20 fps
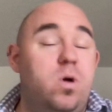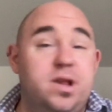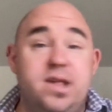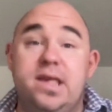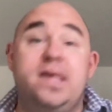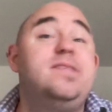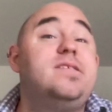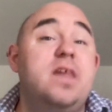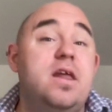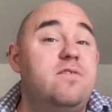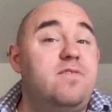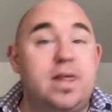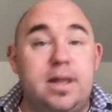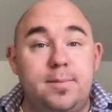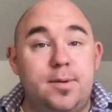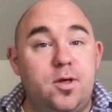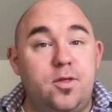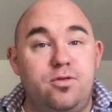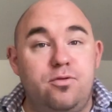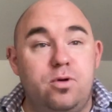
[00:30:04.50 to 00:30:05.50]
is isn't
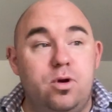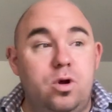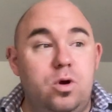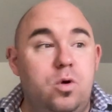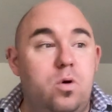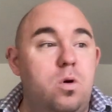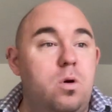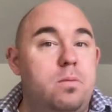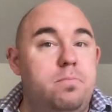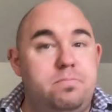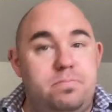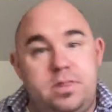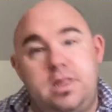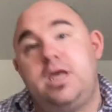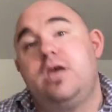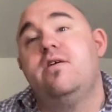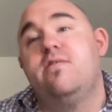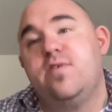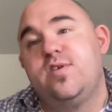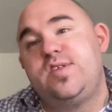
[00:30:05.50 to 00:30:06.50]
available through the
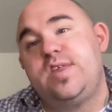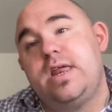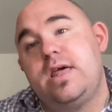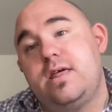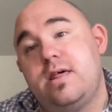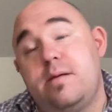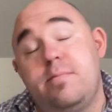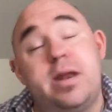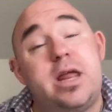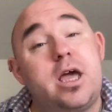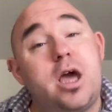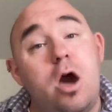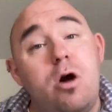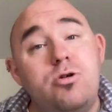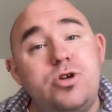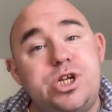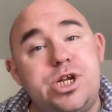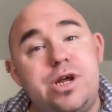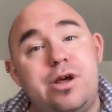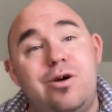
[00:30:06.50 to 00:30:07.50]
university that I'm going to go
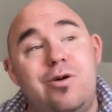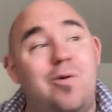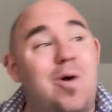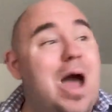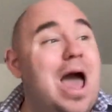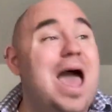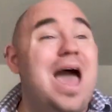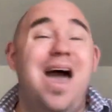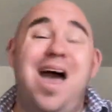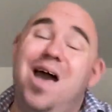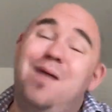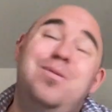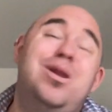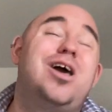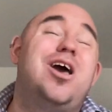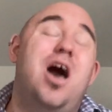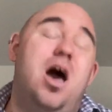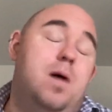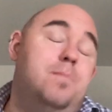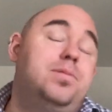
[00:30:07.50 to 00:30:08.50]
to, I'm going
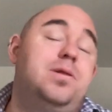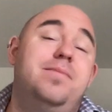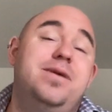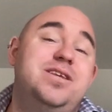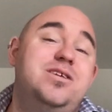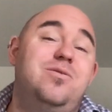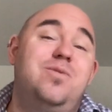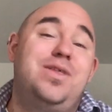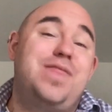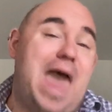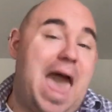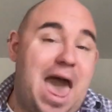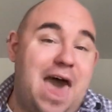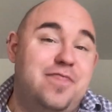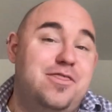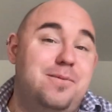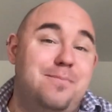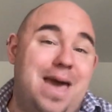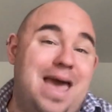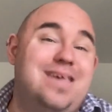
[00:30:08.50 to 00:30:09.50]
to complement it with
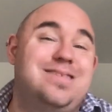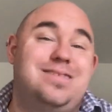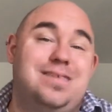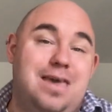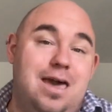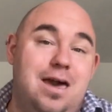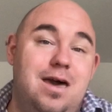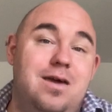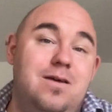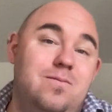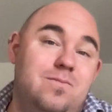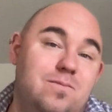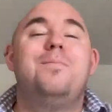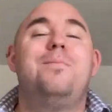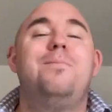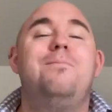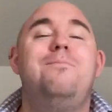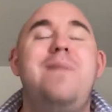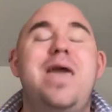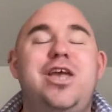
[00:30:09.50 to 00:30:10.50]
Athabasca.
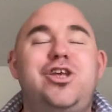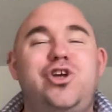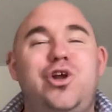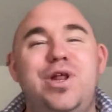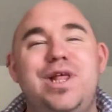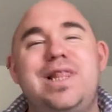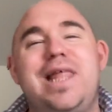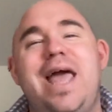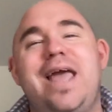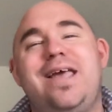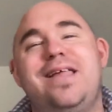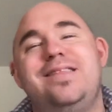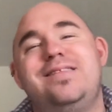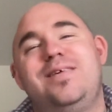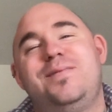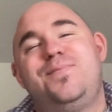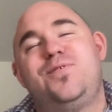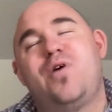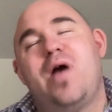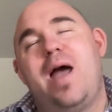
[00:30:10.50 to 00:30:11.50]
Make sure to like and
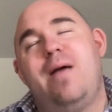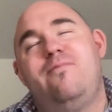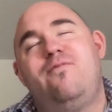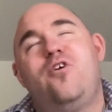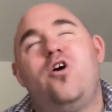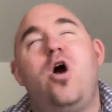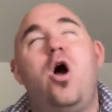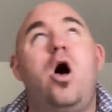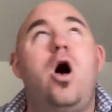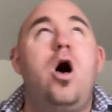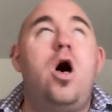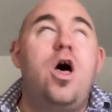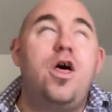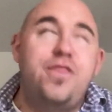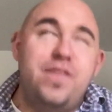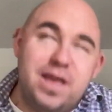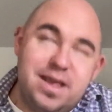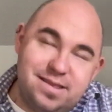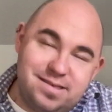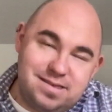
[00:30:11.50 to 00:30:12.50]
subscribe for all
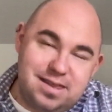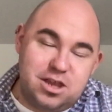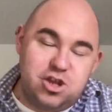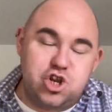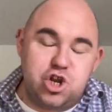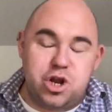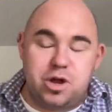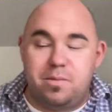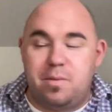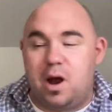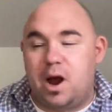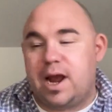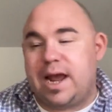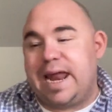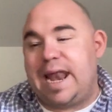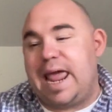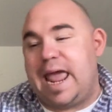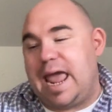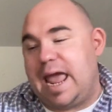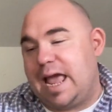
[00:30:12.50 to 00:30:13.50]
things digital
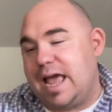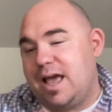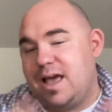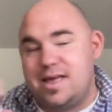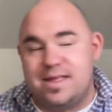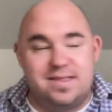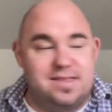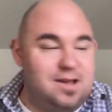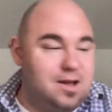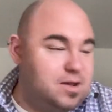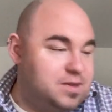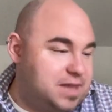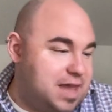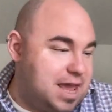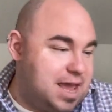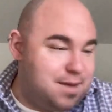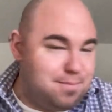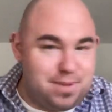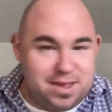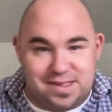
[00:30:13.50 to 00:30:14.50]
marketing,
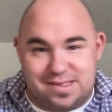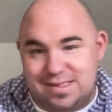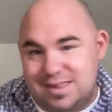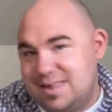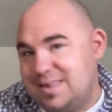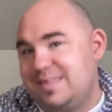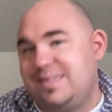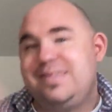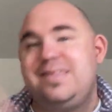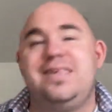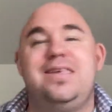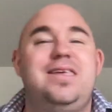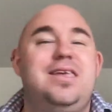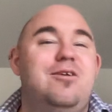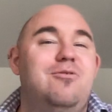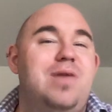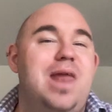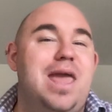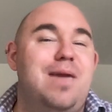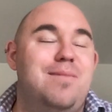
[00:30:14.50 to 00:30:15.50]
consulting, business,
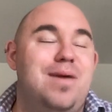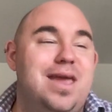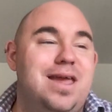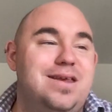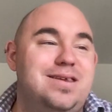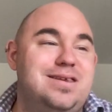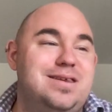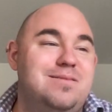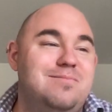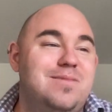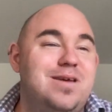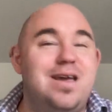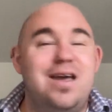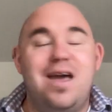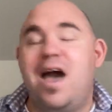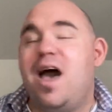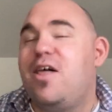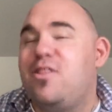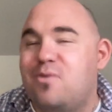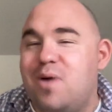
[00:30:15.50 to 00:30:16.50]
you name it.
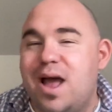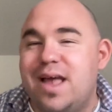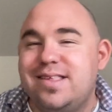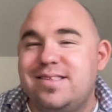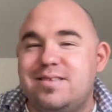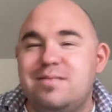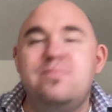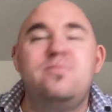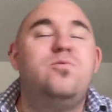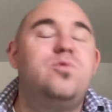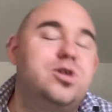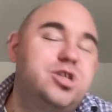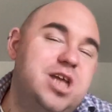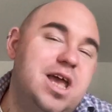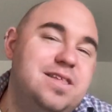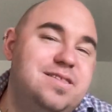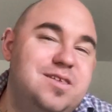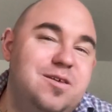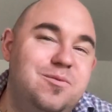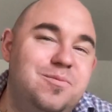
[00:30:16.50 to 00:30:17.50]
Otherwise, we'll
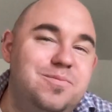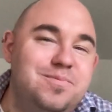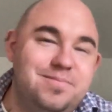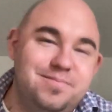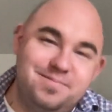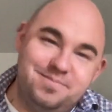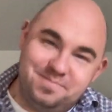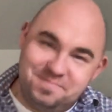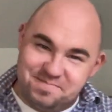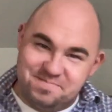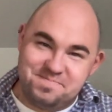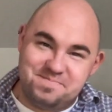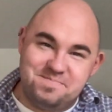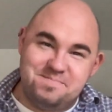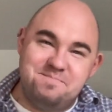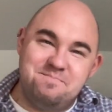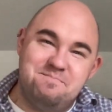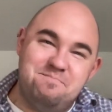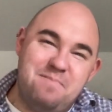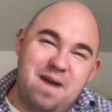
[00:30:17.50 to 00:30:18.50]
chat soon.
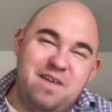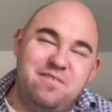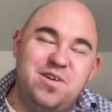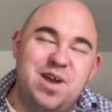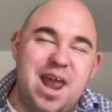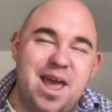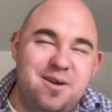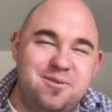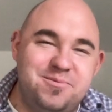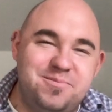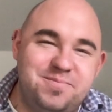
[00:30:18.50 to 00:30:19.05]
Bye for now.